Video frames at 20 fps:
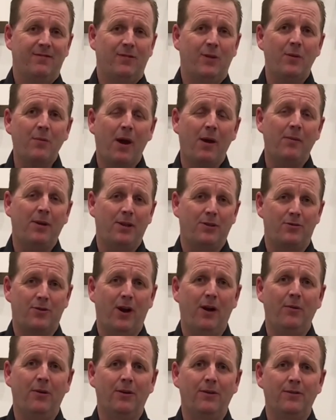we might be in
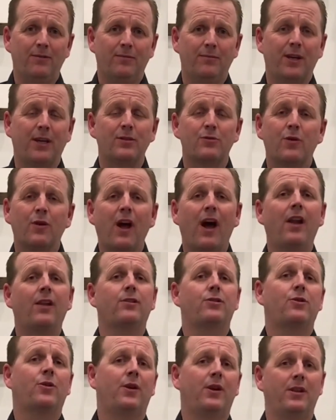trouble because we're not
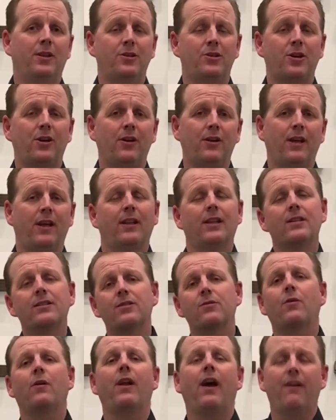enjoying the journey. And this
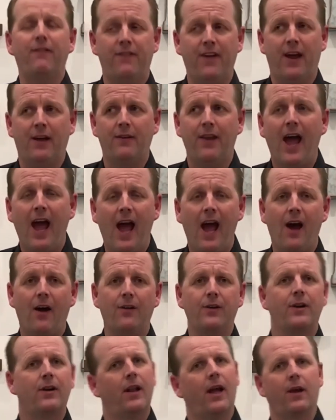is what I found
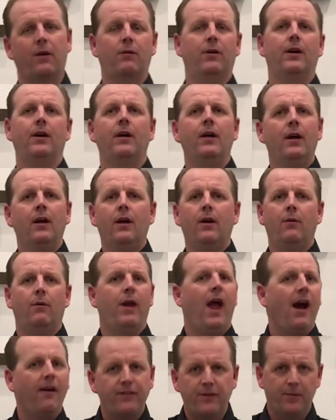out. And you're like, well,
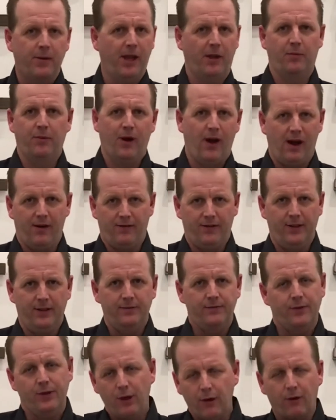we have to make profit.
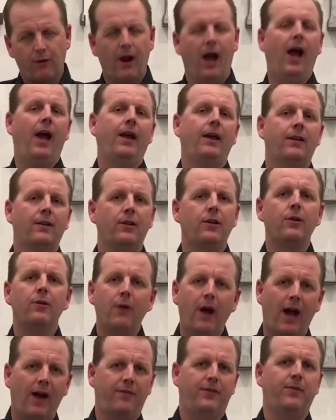You're right.
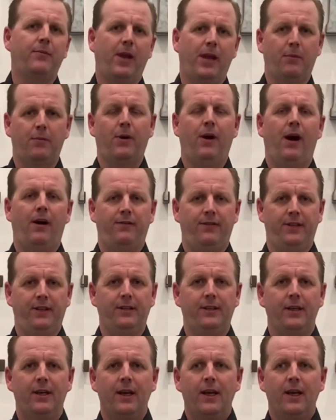You have to make profit.